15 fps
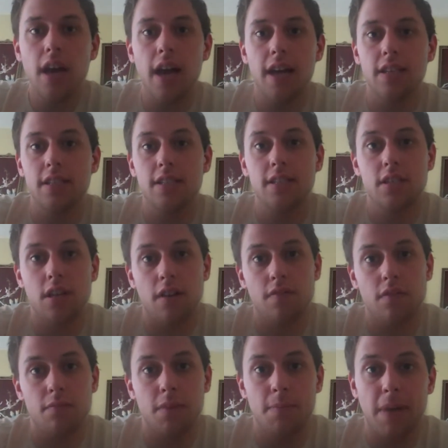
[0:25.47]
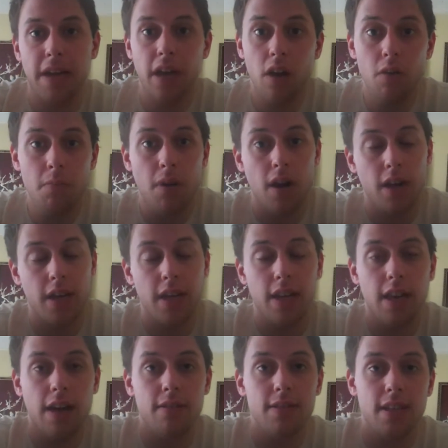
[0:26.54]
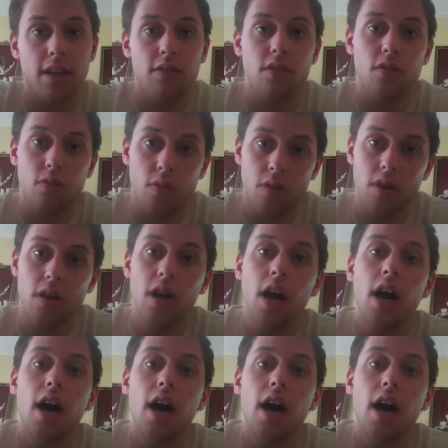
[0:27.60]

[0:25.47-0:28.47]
and shoved them in my coat pocket, and I was out the door,